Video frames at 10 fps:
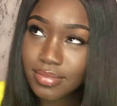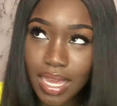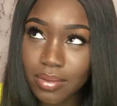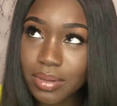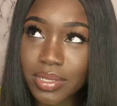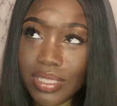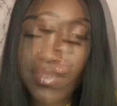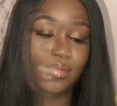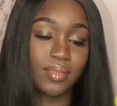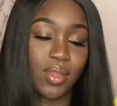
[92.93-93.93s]
I want to be on
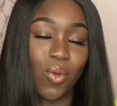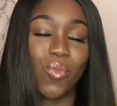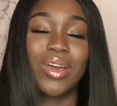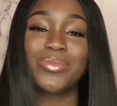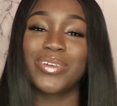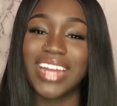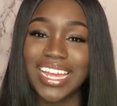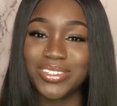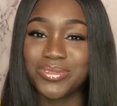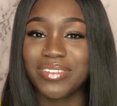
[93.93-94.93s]
TV. What would
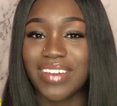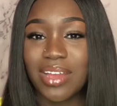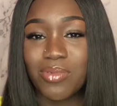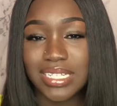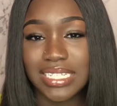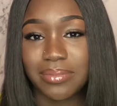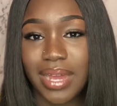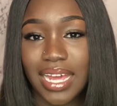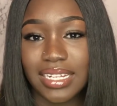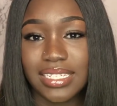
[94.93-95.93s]
I do if I wasn't
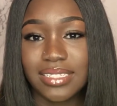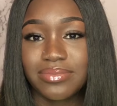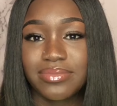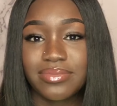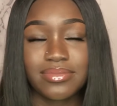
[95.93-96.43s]
modeling?